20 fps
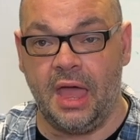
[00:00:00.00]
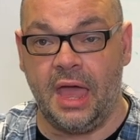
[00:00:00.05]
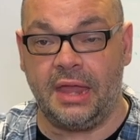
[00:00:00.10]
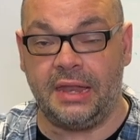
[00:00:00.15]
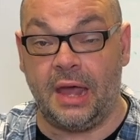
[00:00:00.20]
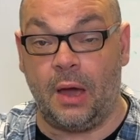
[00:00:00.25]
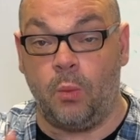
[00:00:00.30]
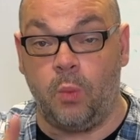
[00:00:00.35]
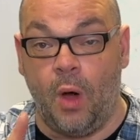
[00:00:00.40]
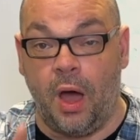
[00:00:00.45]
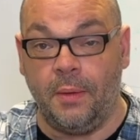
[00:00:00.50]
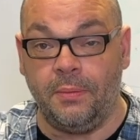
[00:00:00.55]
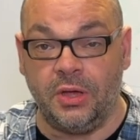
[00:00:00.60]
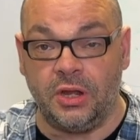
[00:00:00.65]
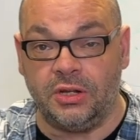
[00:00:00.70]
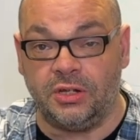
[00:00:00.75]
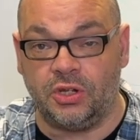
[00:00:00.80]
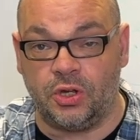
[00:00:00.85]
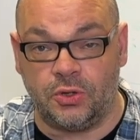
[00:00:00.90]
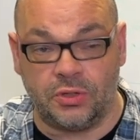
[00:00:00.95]
Now what I'm
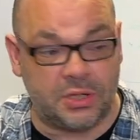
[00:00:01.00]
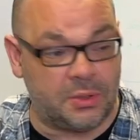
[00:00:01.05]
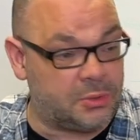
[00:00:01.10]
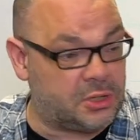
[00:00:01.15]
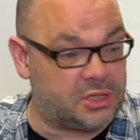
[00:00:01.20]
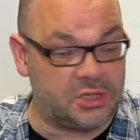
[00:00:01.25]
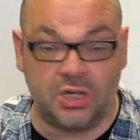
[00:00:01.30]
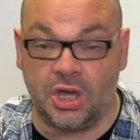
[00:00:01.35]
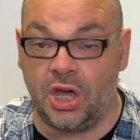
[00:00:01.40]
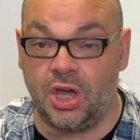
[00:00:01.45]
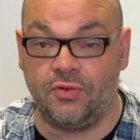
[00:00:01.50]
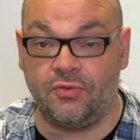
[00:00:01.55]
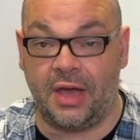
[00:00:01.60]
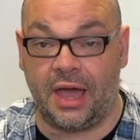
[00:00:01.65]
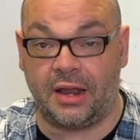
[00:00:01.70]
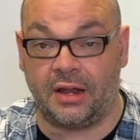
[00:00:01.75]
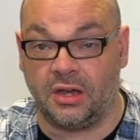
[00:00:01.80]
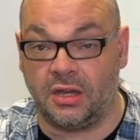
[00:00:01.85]
going to do is I'm going to turn around,